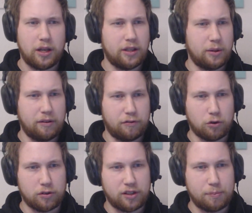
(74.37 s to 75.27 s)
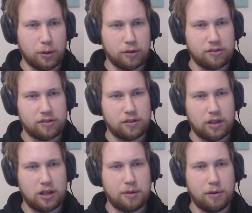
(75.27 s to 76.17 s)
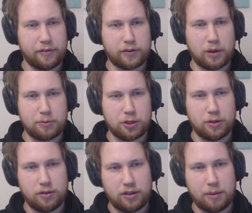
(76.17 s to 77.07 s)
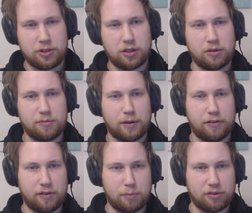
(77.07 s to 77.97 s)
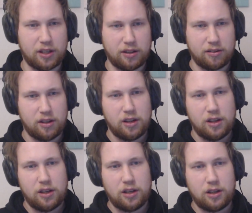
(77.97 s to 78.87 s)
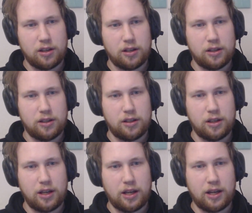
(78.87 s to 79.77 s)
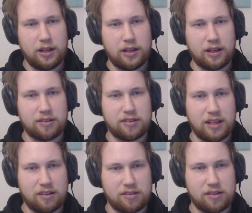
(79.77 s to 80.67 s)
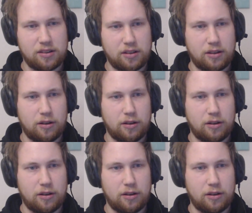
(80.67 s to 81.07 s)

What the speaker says: And then you have the 4-set bonus, Malefic Rapture, damage increased by 50%, and extends